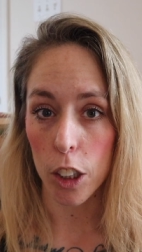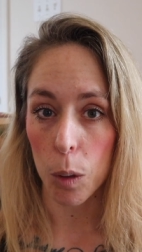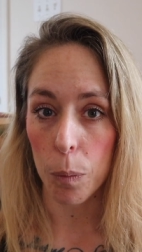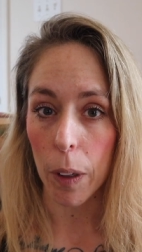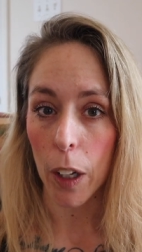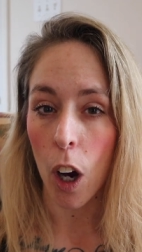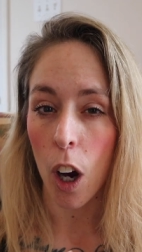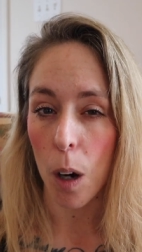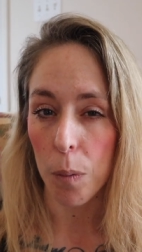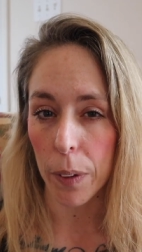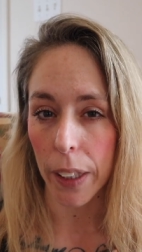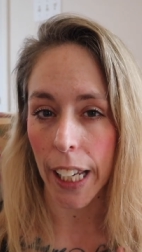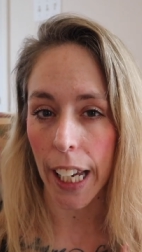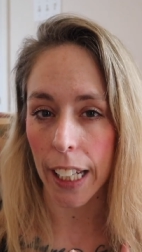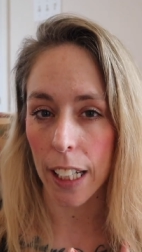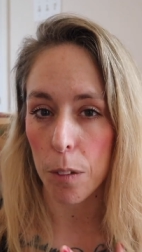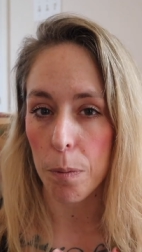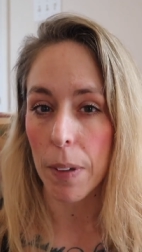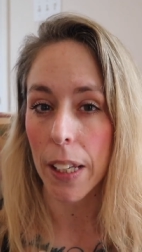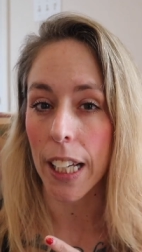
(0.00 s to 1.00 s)
little bit
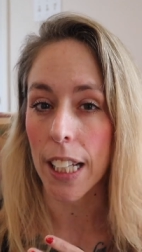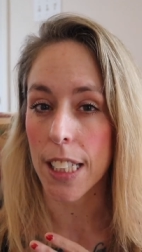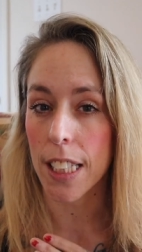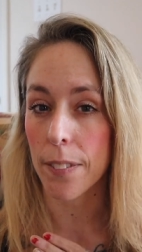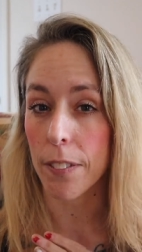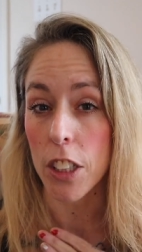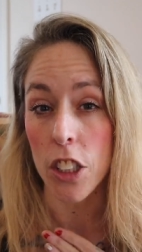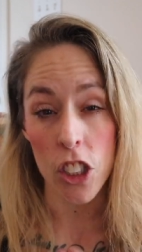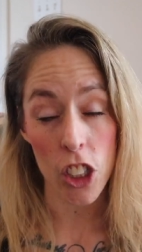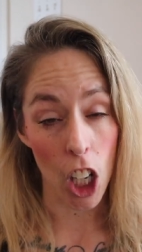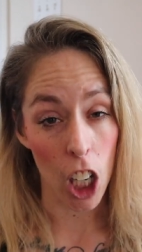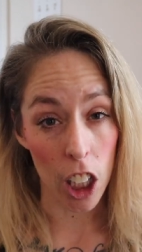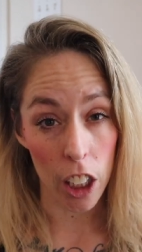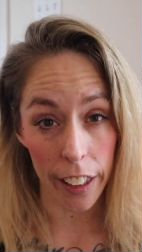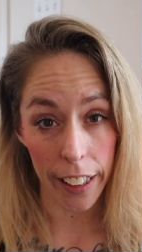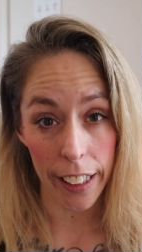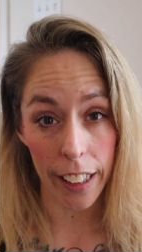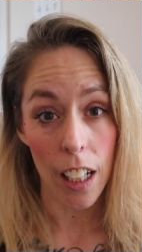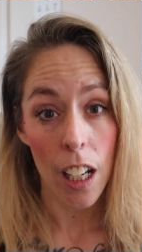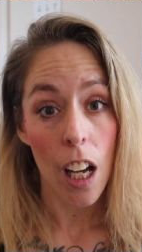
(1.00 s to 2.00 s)
complicated because of the
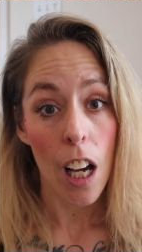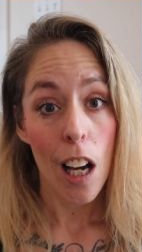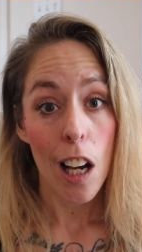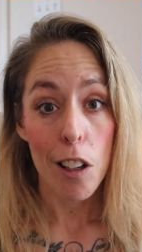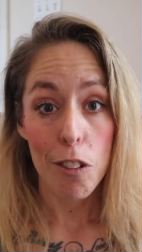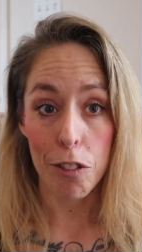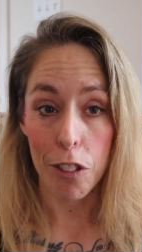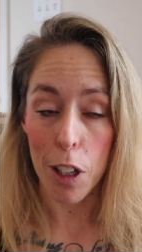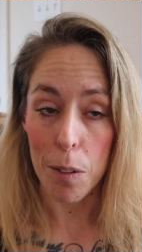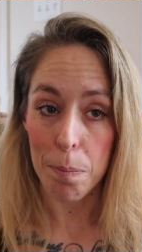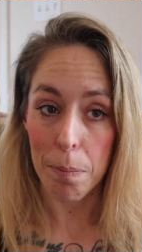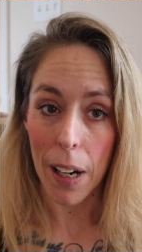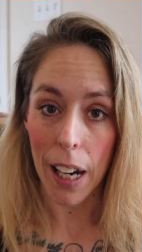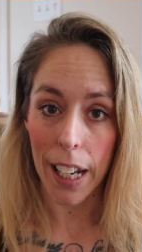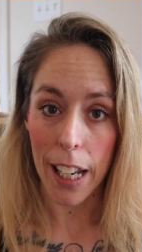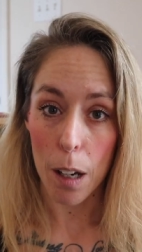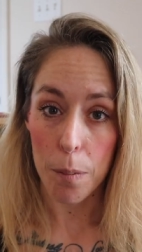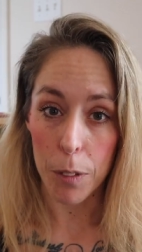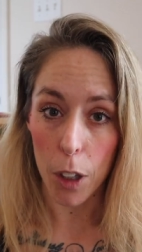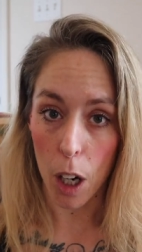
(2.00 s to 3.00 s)
scarring from
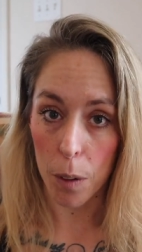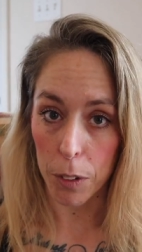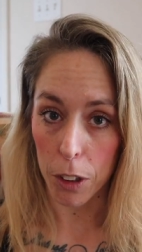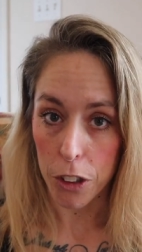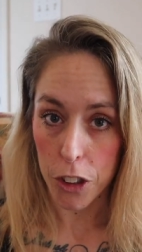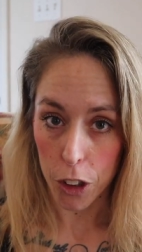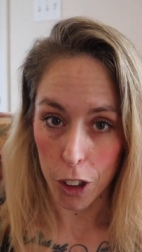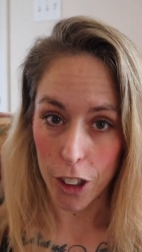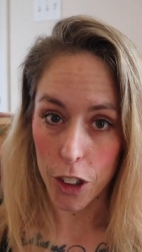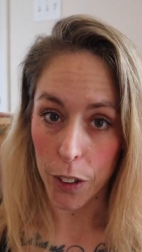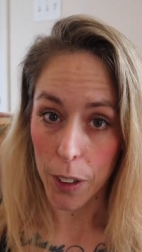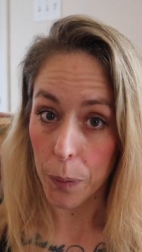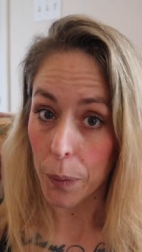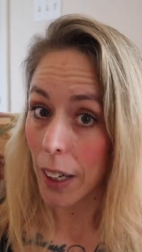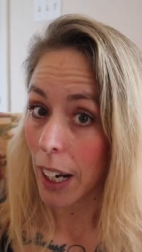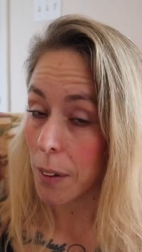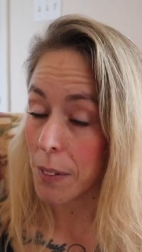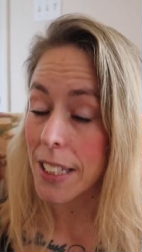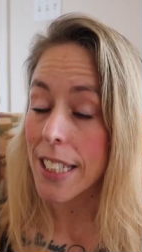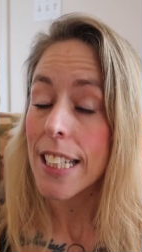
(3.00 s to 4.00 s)
my abdominal surgery
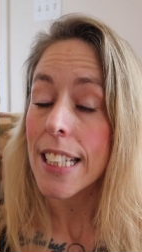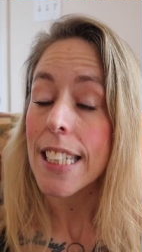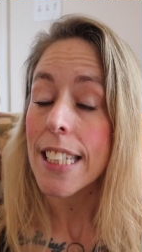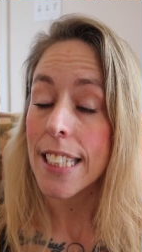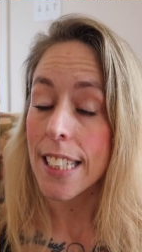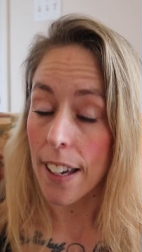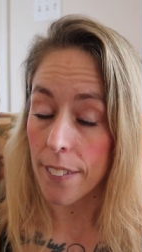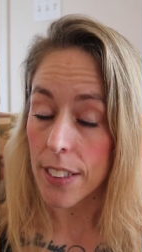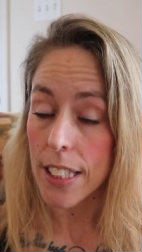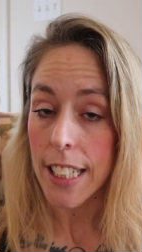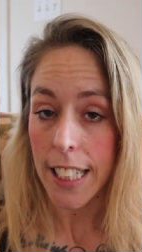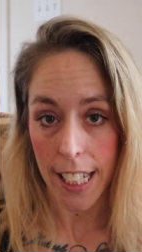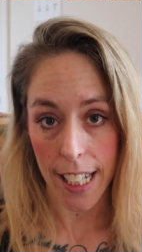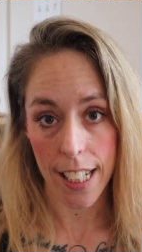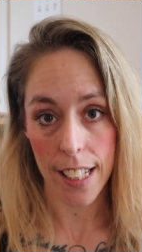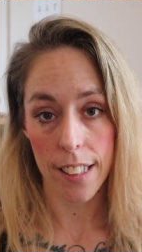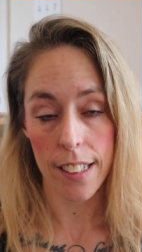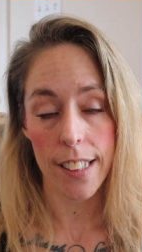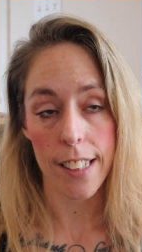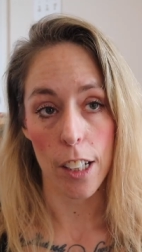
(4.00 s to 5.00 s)
when I was
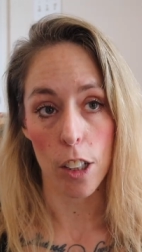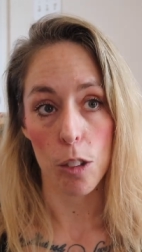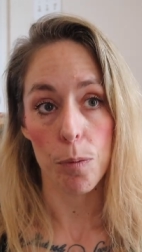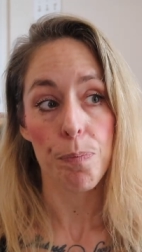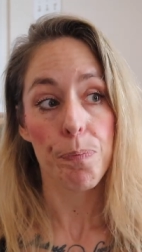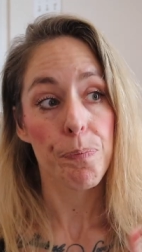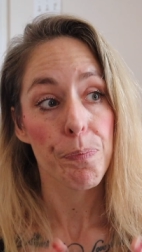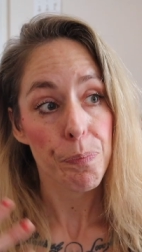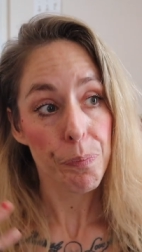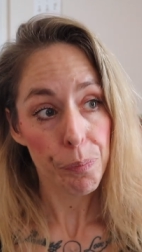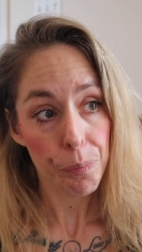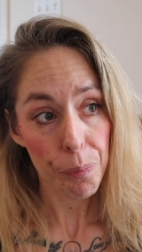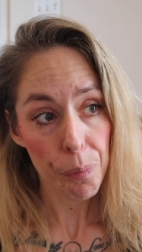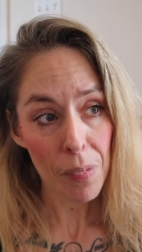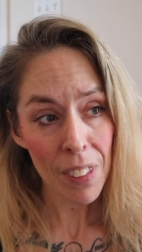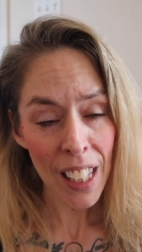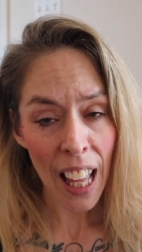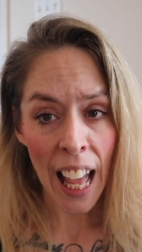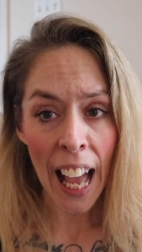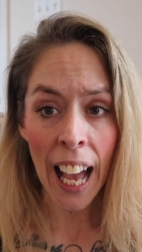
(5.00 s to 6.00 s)
seventeen. So
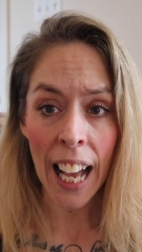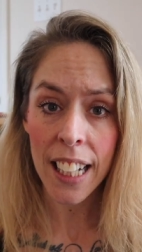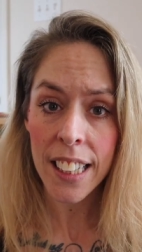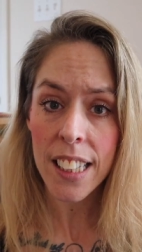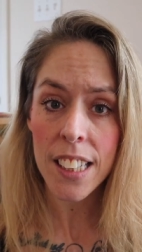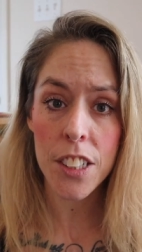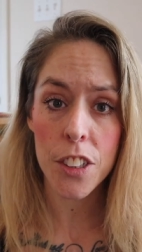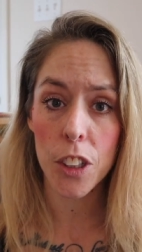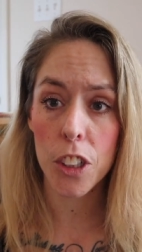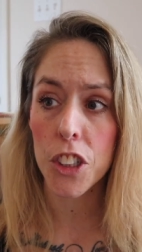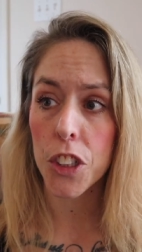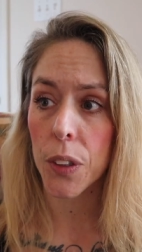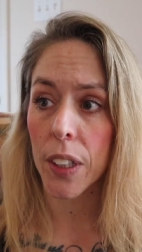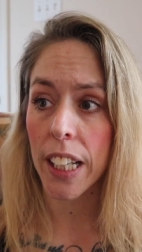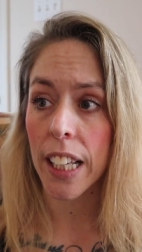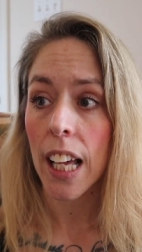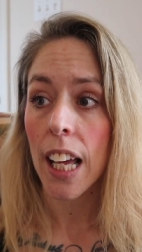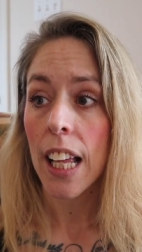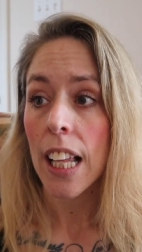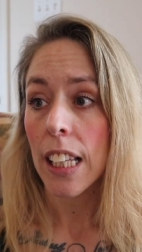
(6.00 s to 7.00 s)
had the
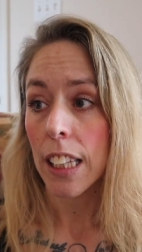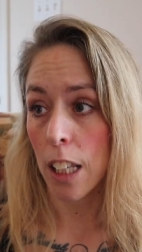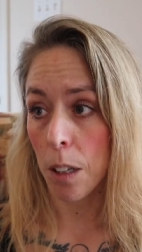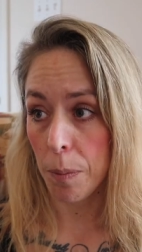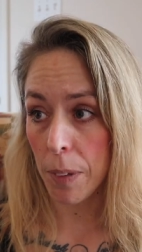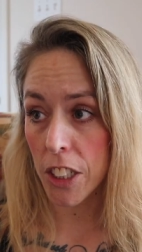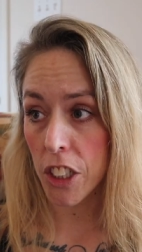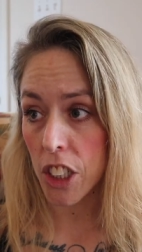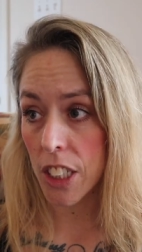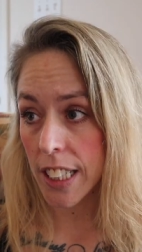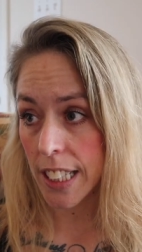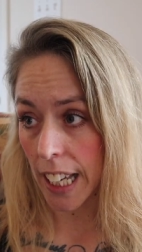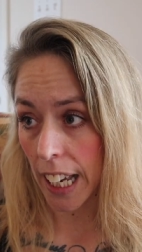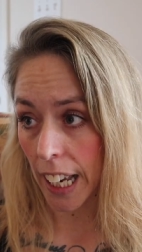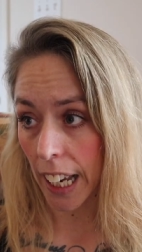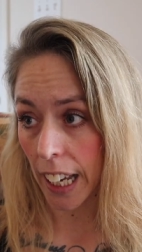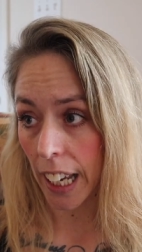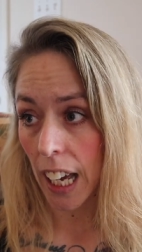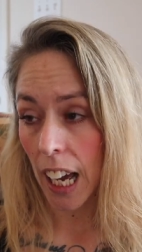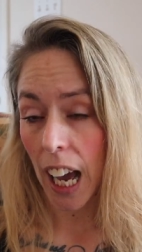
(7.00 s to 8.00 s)
surgery, let me just
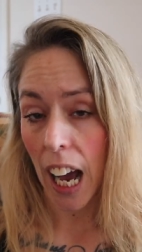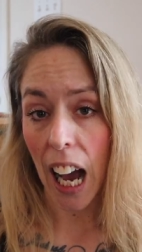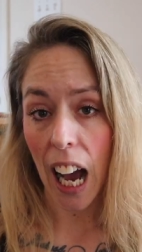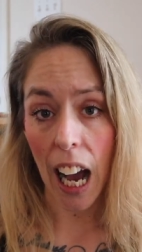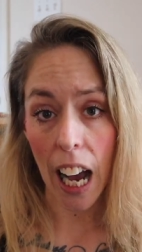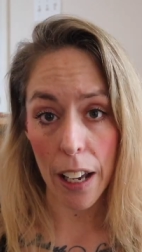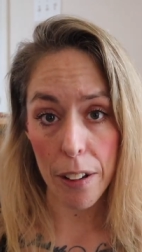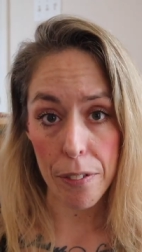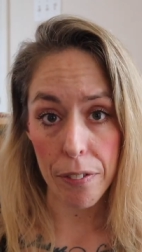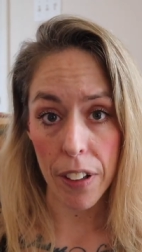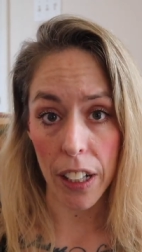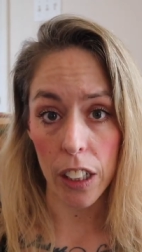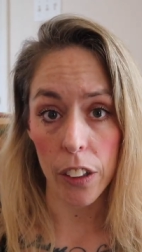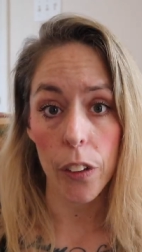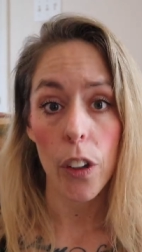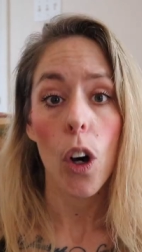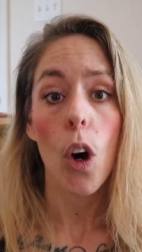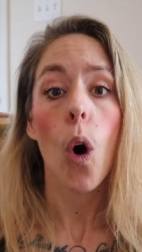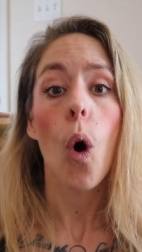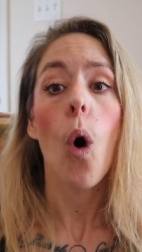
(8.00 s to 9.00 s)
say, I
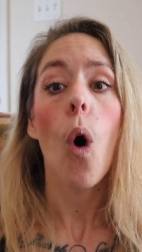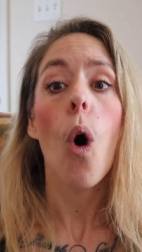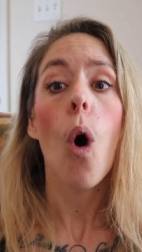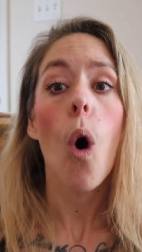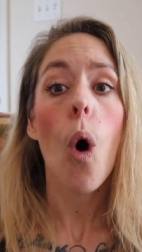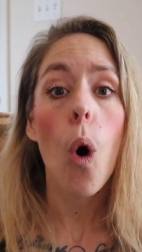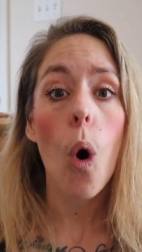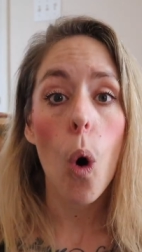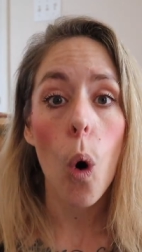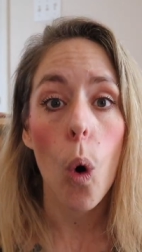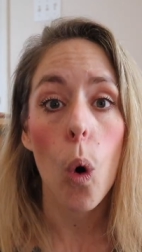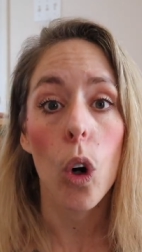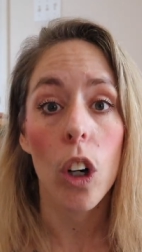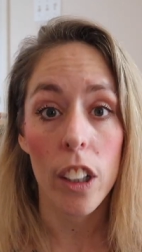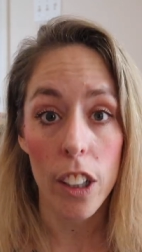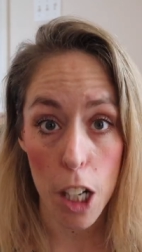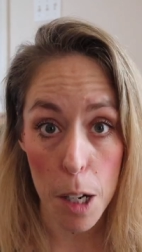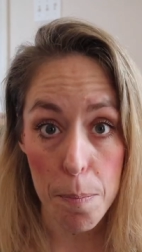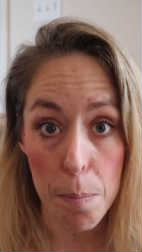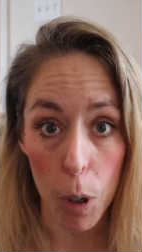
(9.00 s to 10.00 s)
felt
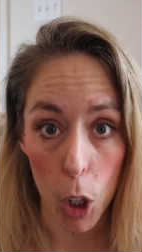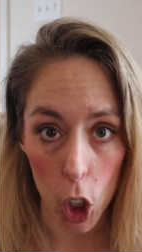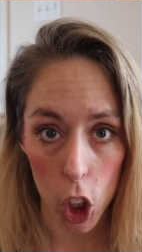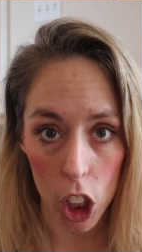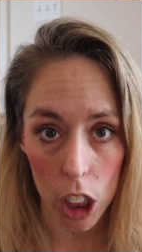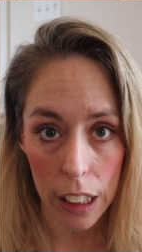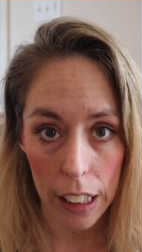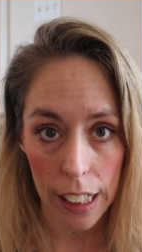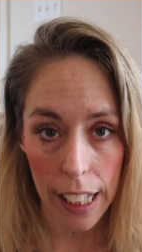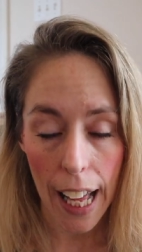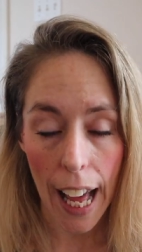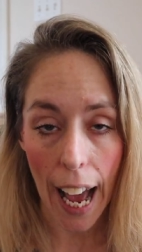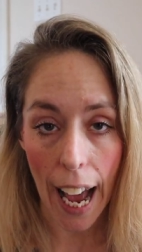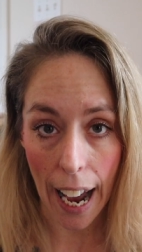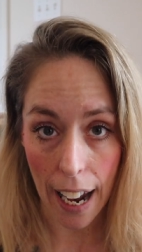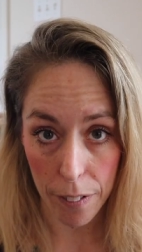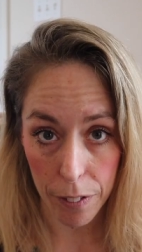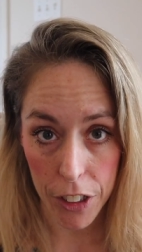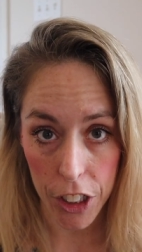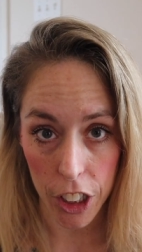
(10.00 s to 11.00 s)
horrible
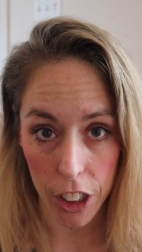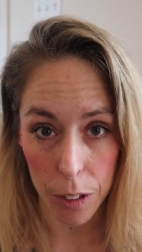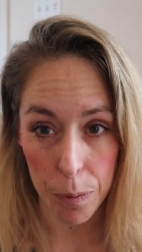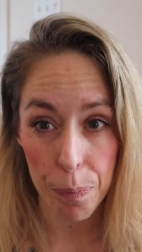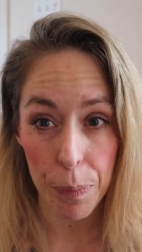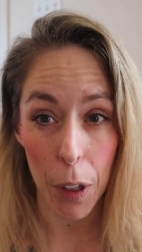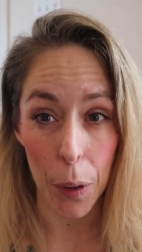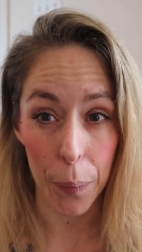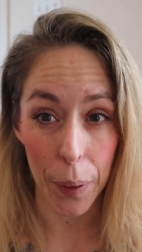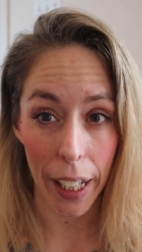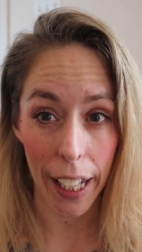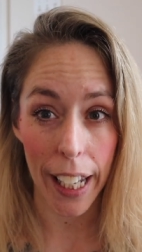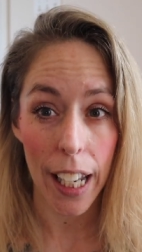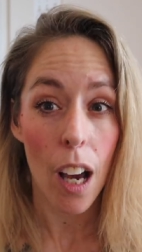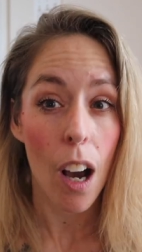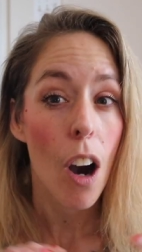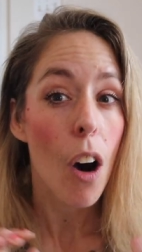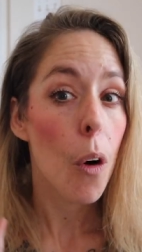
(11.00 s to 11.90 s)
after, okay?